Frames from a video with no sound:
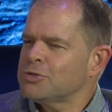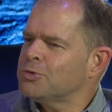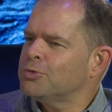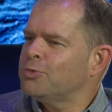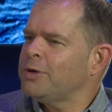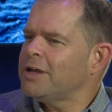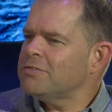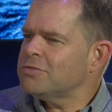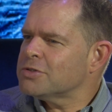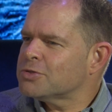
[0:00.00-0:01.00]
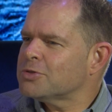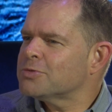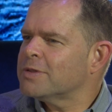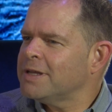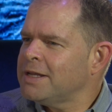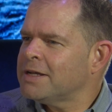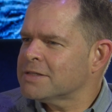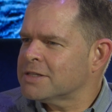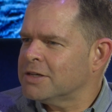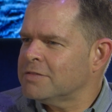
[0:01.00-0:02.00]
no, we have a resource within
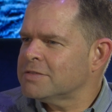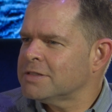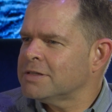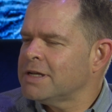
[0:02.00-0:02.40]
ourselves,